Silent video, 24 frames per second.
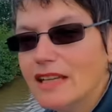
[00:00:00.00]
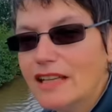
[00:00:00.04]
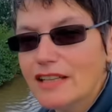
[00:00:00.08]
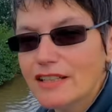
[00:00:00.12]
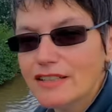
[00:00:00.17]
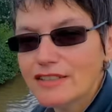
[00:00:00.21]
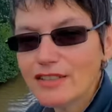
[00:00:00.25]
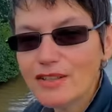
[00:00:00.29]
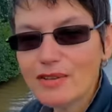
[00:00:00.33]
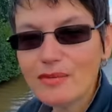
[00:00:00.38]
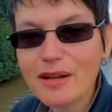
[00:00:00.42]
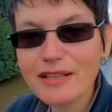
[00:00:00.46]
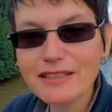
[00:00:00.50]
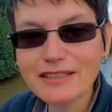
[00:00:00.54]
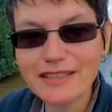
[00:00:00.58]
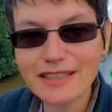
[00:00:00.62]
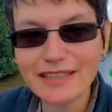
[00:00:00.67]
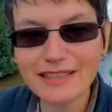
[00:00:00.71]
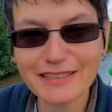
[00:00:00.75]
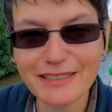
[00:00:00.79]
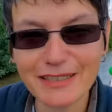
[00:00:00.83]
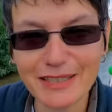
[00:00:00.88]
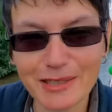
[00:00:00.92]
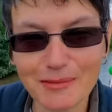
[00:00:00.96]
So I went to
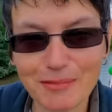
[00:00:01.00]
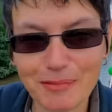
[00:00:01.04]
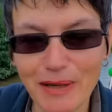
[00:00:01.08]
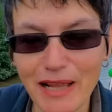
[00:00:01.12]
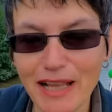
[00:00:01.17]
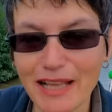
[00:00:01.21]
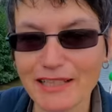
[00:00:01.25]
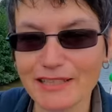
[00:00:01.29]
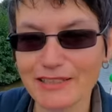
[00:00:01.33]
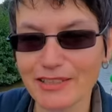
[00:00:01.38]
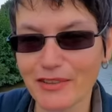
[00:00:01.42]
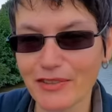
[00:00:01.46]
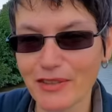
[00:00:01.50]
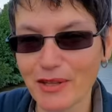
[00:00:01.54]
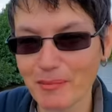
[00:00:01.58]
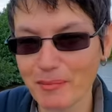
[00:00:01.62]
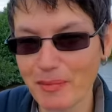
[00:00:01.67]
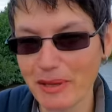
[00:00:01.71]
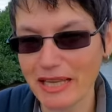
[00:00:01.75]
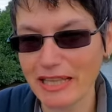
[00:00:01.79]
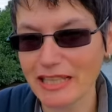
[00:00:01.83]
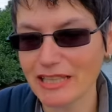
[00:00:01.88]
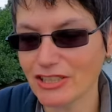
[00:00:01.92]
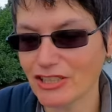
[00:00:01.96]
this little place on the
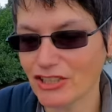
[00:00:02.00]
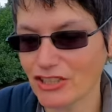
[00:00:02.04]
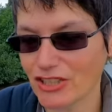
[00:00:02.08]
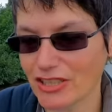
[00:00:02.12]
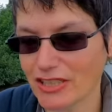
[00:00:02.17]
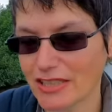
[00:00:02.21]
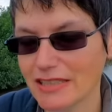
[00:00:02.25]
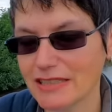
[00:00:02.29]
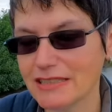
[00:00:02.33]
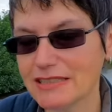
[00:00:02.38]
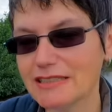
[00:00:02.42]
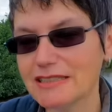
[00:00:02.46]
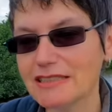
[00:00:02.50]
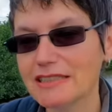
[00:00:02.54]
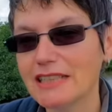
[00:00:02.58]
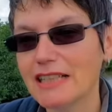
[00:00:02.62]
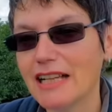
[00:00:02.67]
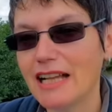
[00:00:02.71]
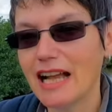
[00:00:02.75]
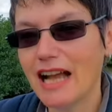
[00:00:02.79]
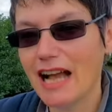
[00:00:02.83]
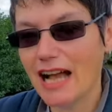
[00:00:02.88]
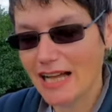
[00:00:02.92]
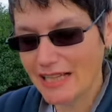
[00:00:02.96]
beach
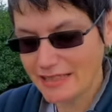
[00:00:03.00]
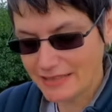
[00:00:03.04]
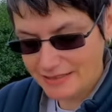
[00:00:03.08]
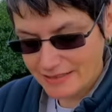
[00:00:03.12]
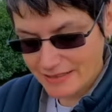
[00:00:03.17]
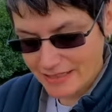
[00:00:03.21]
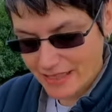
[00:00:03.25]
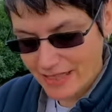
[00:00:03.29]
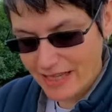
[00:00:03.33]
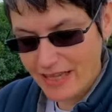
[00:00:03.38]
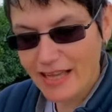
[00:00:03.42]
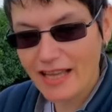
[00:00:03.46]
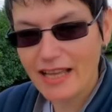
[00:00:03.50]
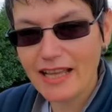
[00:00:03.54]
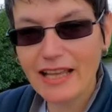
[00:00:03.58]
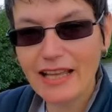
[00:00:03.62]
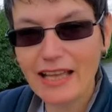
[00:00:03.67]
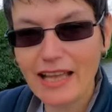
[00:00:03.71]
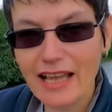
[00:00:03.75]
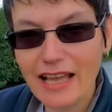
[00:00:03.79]
and uh,